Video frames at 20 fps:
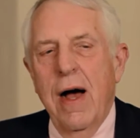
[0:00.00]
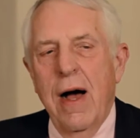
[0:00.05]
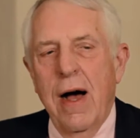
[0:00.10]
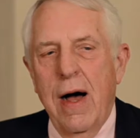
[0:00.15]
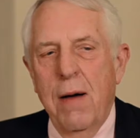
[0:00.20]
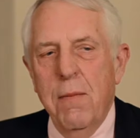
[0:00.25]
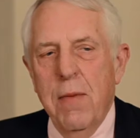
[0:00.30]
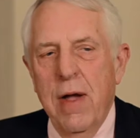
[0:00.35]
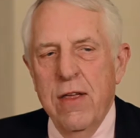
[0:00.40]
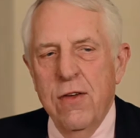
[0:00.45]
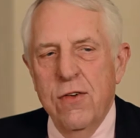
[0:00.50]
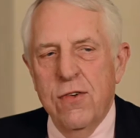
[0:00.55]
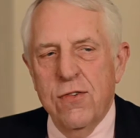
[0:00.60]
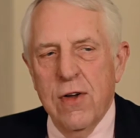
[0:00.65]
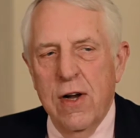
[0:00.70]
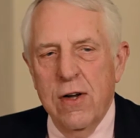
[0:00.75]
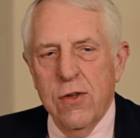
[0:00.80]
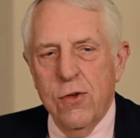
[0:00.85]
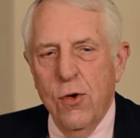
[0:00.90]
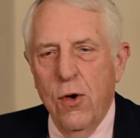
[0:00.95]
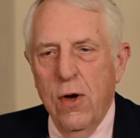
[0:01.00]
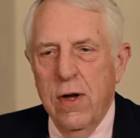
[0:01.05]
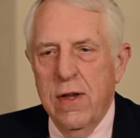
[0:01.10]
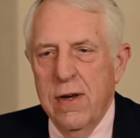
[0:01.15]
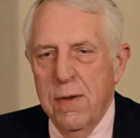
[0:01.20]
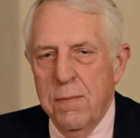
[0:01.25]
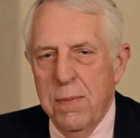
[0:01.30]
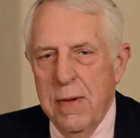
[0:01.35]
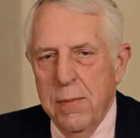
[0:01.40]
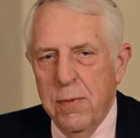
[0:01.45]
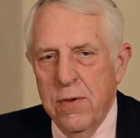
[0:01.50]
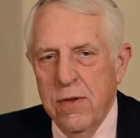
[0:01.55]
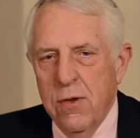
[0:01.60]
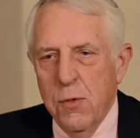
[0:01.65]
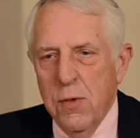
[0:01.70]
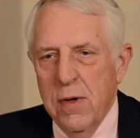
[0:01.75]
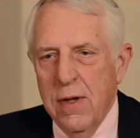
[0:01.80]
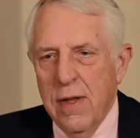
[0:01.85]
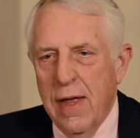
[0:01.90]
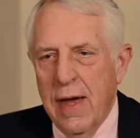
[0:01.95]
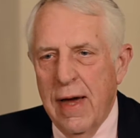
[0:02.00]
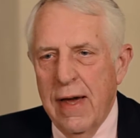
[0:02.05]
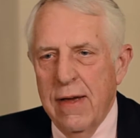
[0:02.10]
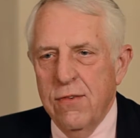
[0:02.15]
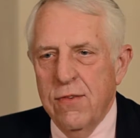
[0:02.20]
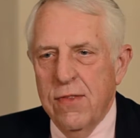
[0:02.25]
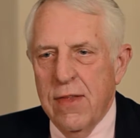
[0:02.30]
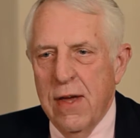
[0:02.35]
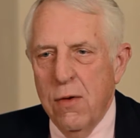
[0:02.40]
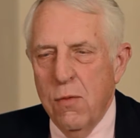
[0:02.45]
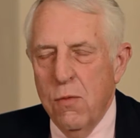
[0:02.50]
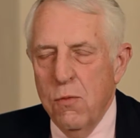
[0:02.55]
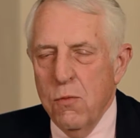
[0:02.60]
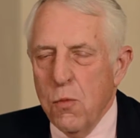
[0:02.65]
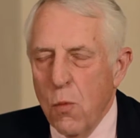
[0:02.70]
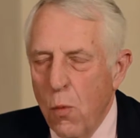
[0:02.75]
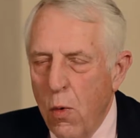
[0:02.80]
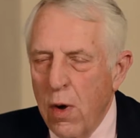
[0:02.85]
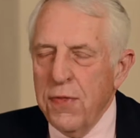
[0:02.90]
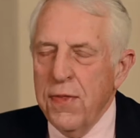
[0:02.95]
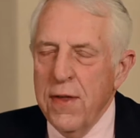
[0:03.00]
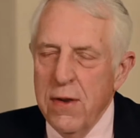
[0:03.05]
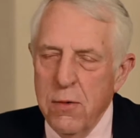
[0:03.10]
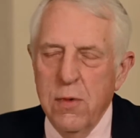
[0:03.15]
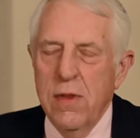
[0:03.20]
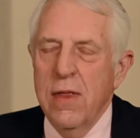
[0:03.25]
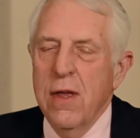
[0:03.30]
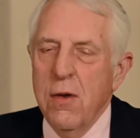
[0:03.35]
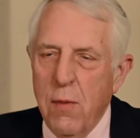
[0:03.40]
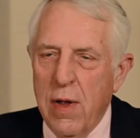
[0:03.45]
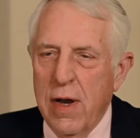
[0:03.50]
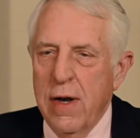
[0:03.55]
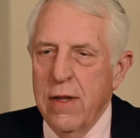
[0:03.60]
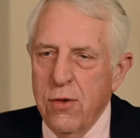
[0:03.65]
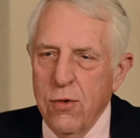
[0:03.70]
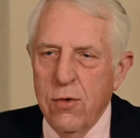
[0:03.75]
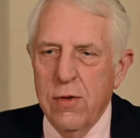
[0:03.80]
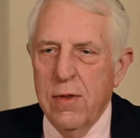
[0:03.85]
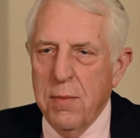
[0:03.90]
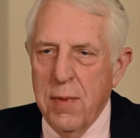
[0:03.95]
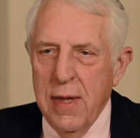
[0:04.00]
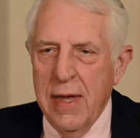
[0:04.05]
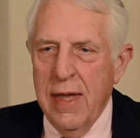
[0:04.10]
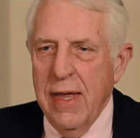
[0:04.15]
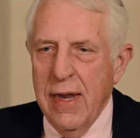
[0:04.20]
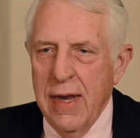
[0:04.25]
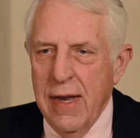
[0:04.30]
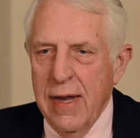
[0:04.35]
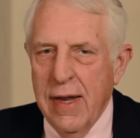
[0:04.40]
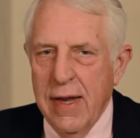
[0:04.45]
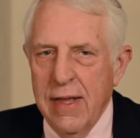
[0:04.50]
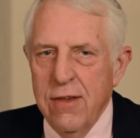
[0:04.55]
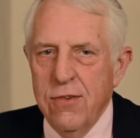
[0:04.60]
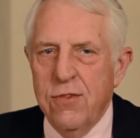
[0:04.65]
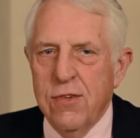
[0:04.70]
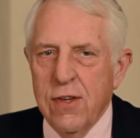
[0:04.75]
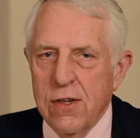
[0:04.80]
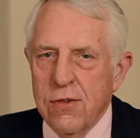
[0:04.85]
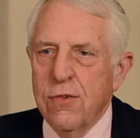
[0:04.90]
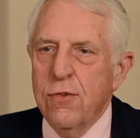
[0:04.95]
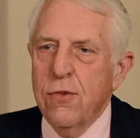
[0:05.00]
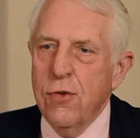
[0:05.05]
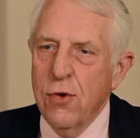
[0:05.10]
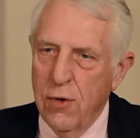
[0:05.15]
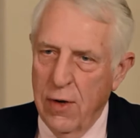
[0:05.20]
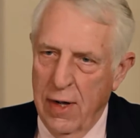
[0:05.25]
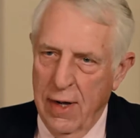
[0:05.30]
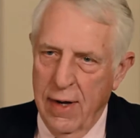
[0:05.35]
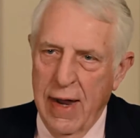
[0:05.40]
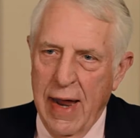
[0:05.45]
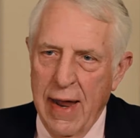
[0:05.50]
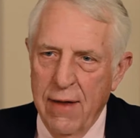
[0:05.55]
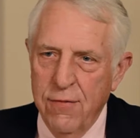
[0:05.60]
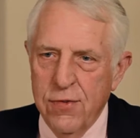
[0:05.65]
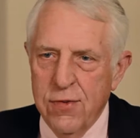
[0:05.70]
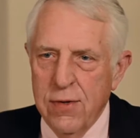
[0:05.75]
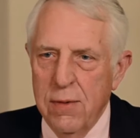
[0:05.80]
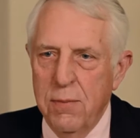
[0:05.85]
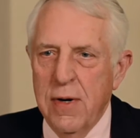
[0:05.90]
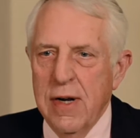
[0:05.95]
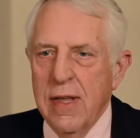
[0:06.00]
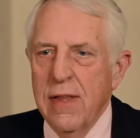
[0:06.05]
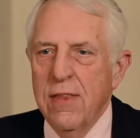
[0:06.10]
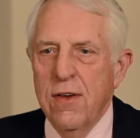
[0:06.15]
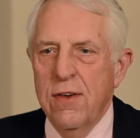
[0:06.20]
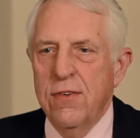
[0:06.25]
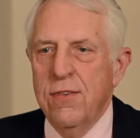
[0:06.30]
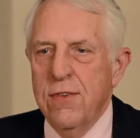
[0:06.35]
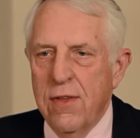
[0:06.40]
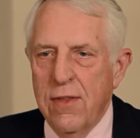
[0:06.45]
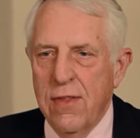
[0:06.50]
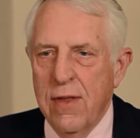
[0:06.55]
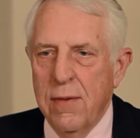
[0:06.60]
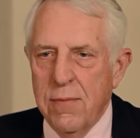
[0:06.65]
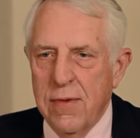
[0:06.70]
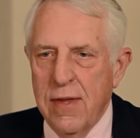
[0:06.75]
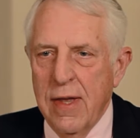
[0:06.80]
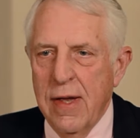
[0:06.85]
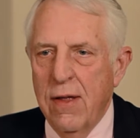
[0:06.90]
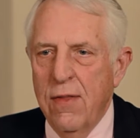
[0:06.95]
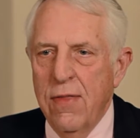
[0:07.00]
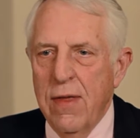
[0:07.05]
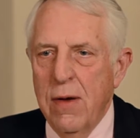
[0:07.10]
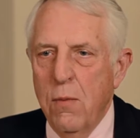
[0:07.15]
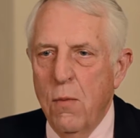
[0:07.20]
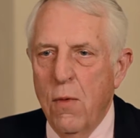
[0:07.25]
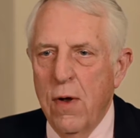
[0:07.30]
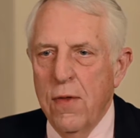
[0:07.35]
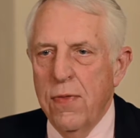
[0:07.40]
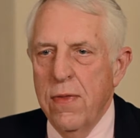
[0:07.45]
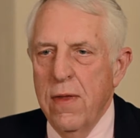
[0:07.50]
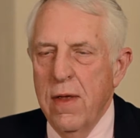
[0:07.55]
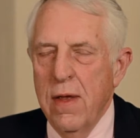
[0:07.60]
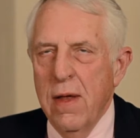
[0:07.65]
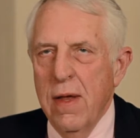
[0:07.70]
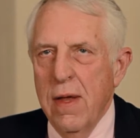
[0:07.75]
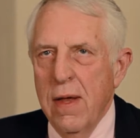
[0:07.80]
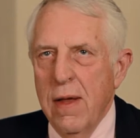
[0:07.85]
And you start talking to people and you realize that what they really want to do in the beginning is just talk. Have somebody listen to them, tell them what,